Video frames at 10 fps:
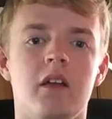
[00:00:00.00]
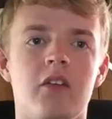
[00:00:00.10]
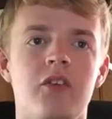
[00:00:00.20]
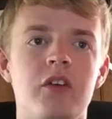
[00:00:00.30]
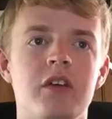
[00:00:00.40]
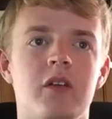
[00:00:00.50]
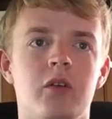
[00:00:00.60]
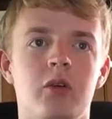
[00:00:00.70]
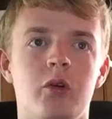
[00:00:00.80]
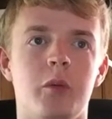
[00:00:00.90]
Now, the first game
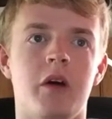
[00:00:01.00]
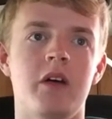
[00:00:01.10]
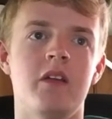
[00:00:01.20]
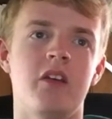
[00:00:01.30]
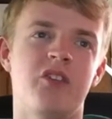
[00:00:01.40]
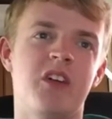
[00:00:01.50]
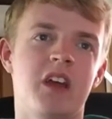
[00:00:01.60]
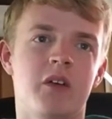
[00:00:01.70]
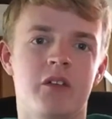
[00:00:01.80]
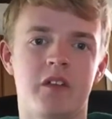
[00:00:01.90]
I'm going to talk about in this
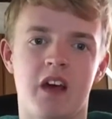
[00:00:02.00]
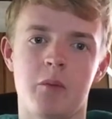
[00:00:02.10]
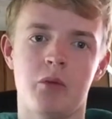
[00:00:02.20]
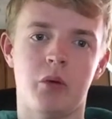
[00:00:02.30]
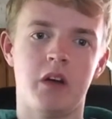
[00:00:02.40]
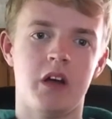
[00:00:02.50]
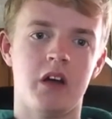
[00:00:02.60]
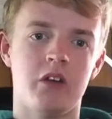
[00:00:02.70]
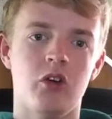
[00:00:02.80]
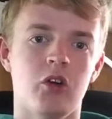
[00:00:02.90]
video is the game between
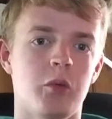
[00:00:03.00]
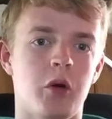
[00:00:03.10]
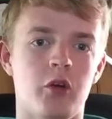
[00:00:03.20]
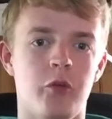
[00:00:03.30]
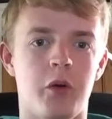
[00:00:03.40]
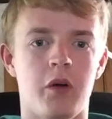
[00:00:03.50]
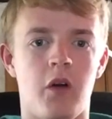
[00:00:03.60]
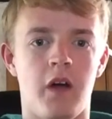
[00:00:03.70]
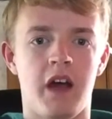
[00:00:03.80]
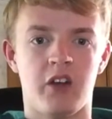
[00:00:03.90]
Tottenham Hotspur and
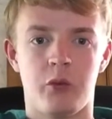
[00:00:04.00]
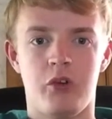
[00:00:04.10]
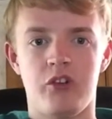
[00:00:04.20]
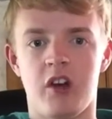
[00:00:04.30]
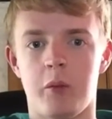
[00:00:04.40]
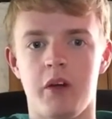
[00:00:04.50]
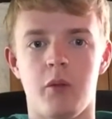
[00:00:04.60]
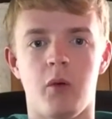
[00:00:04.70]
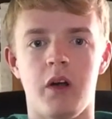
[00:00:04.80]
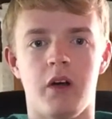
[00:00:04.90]
Ajax, which is happening
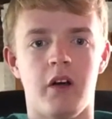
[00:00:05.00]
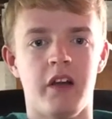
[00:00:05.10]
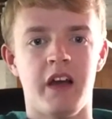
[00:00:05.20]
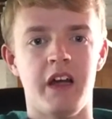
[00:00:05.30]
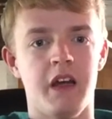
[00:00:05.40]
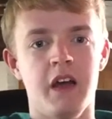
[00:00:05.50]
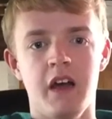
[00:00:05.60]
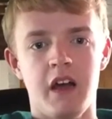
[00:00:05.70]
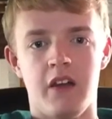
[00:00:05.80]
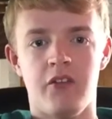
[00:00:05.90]
at White Hart Lane
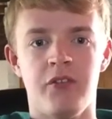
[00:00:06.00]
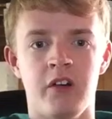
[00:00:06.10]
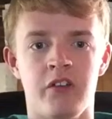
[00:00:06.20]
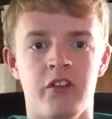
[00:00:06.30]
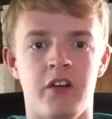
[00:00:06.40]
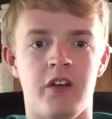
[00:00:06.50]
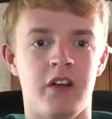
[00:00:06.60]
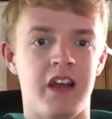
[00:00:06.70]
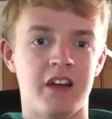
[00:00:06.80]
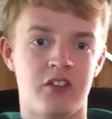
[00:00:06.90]
in the first
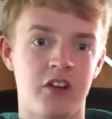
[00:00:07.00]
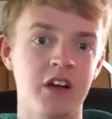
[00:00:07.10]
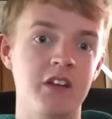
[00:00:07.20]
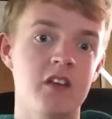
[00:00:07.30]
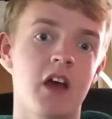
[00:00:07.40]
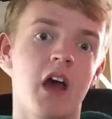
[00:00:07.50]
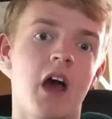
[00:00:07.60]
leg tonight.